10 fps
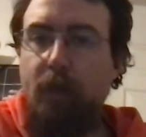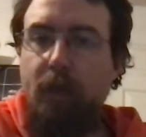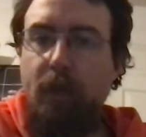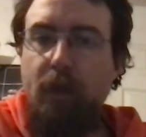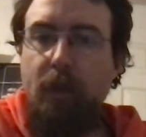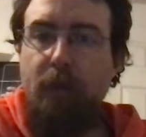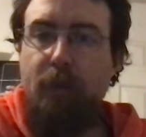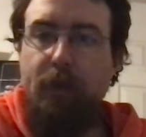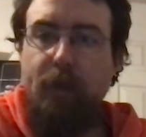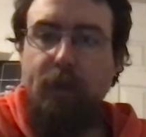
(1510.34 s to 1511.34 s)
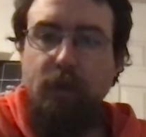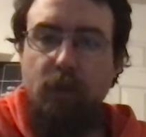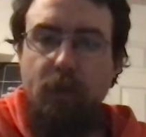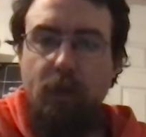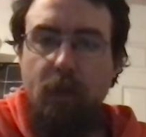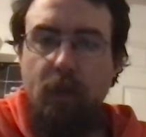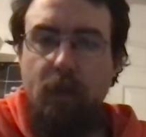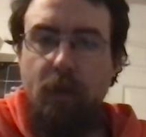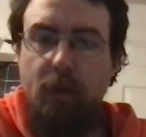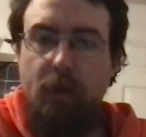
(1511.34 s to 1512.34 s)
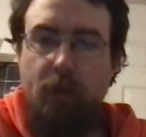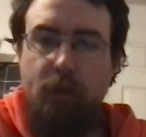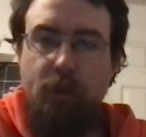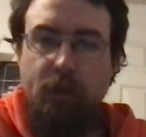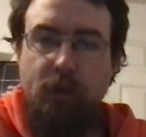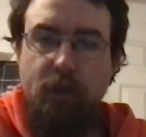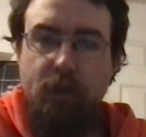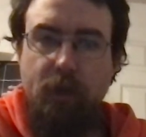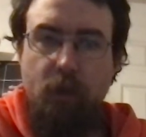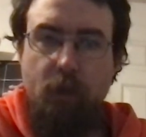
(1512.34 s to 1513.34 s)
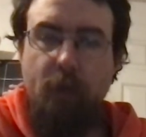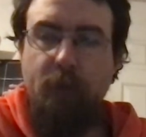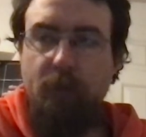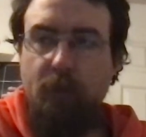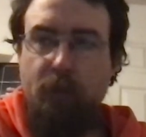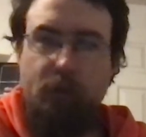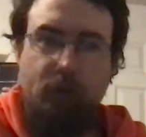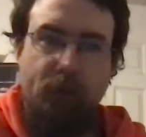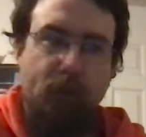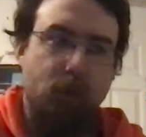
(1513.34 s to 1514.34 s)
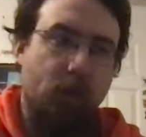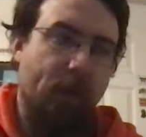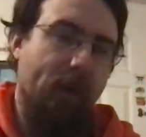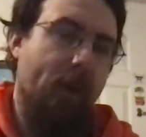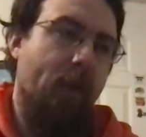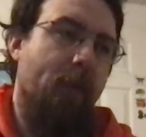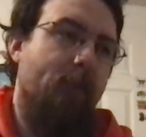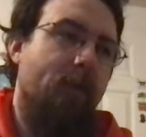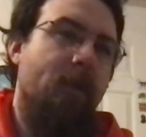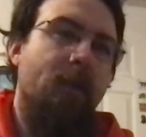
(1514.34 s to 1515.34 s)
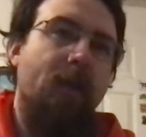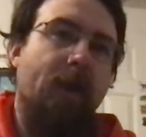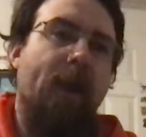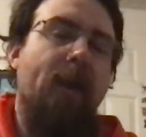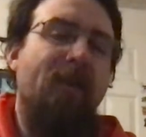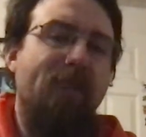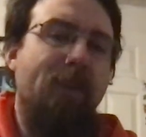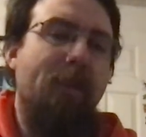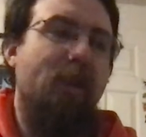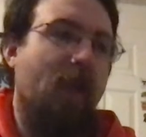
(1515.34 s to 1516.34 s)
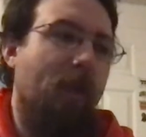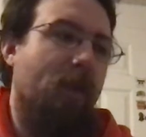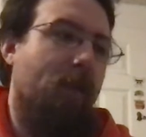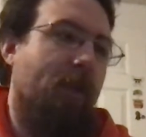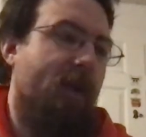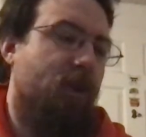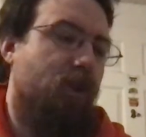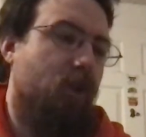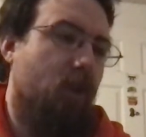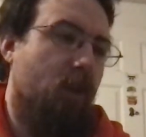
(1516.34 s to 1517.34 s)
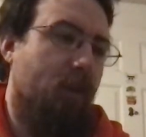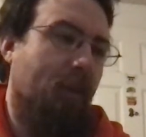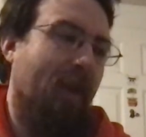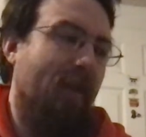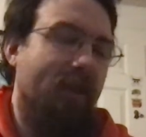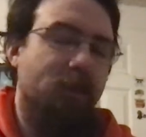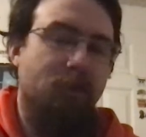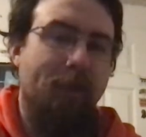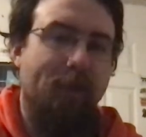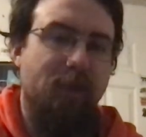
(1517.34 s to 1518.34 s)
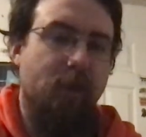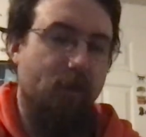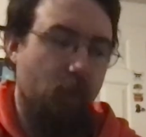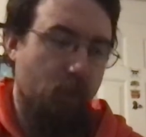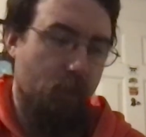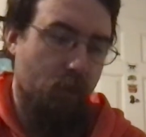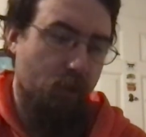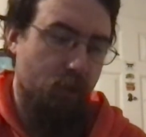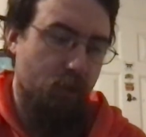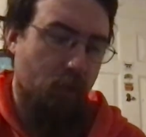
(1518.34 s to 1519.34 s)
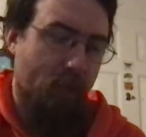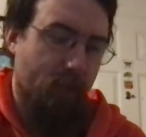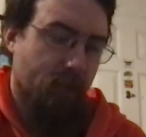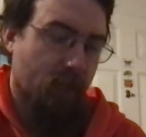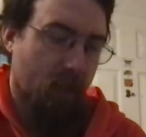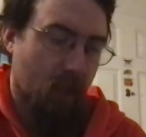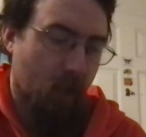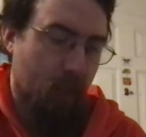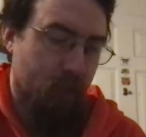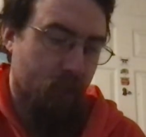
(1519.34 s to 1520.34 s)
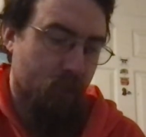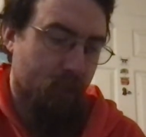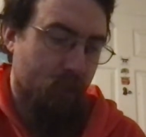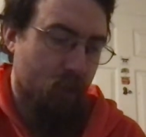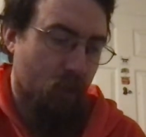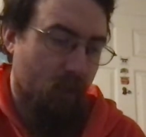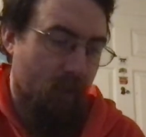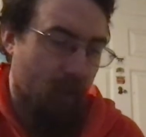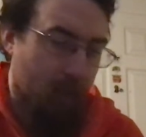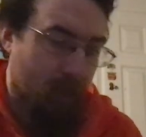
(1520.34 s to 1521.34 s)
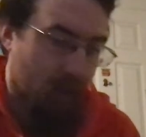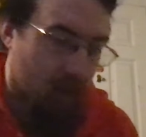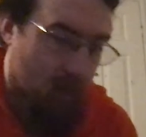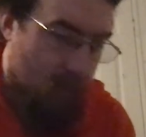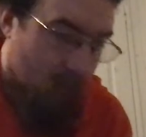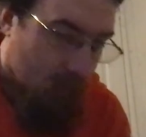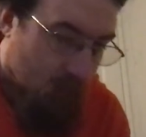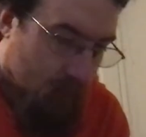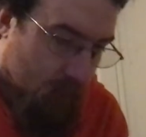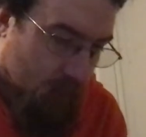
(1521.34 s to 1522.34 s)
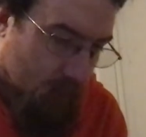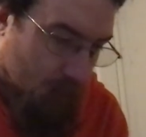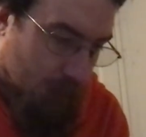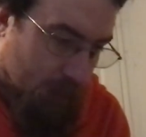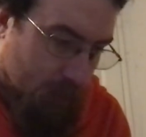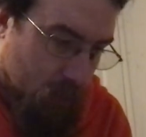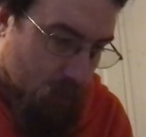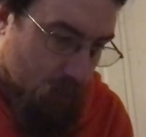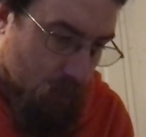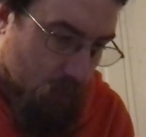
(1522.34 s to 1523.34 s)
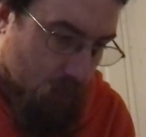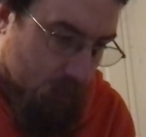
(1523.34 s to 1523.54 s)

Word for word: a easily another indie title I will really enjoy given how I can often compare the gameplay to Bastion. Apparently it's also made by the same developer, Supermassive Games, who's been sort of a mini a major